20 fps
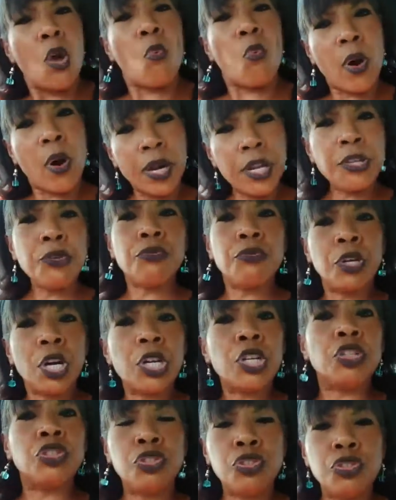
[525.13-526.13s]
What are you
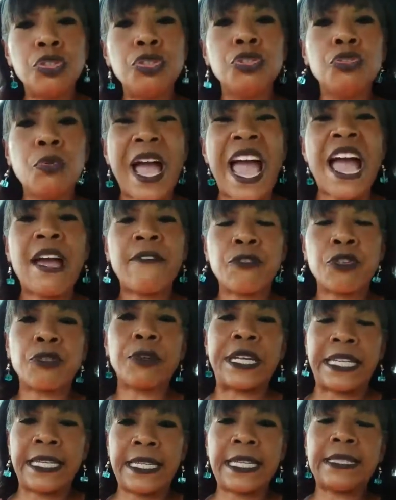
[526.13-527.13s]
going to do after
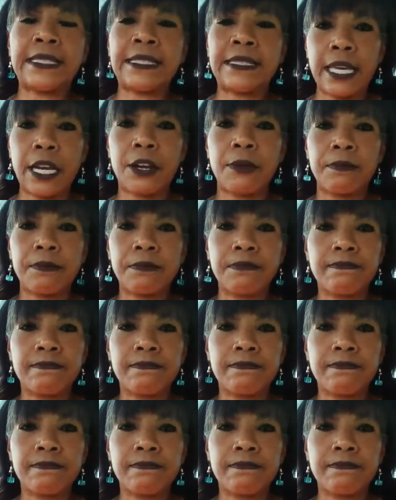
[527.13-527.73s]
it gets there?